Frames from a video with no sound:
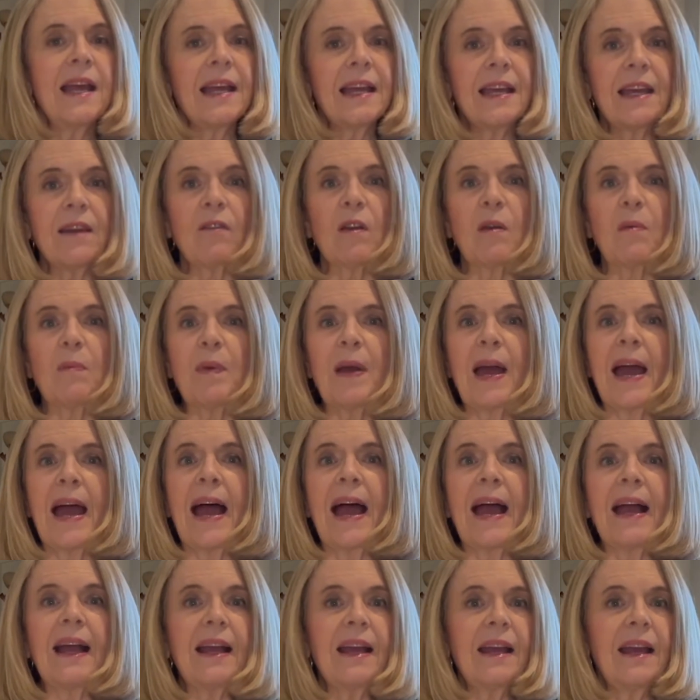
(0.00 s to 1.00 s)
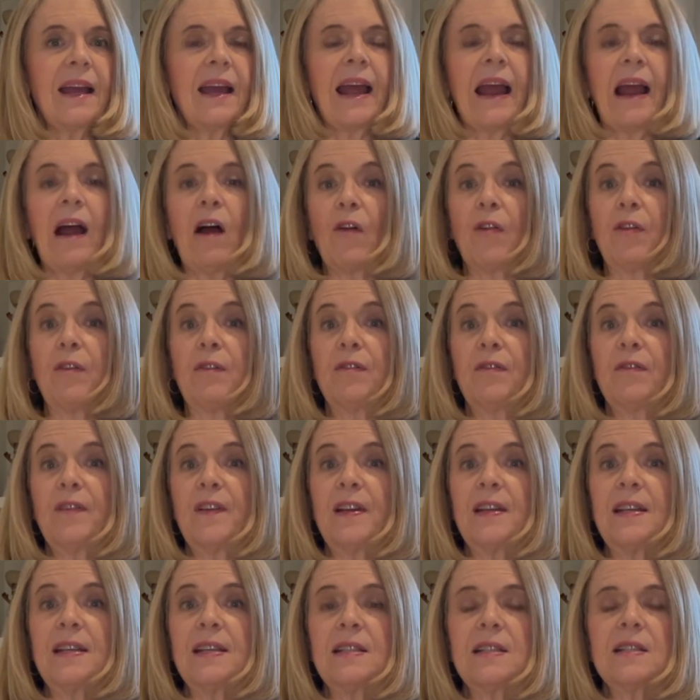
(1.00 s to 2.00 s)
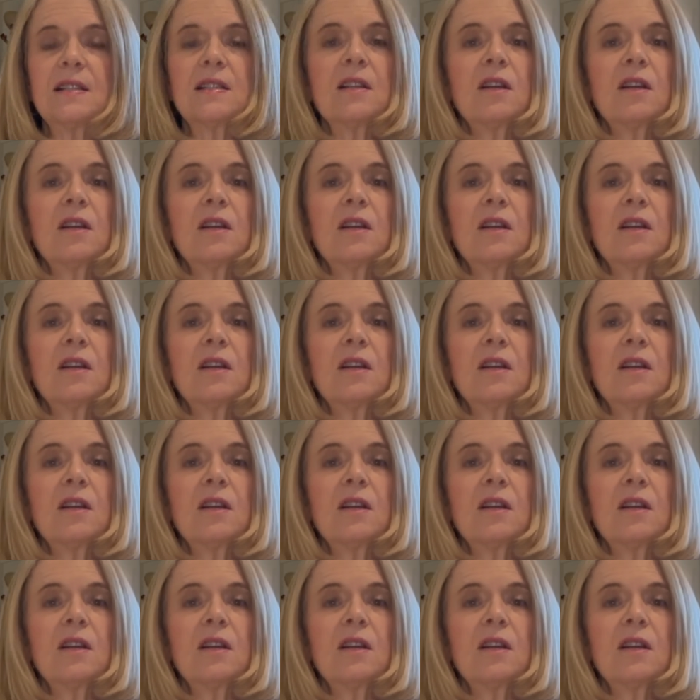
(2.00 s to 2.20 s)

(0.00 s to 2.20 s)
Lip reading: giving back, health and fitness,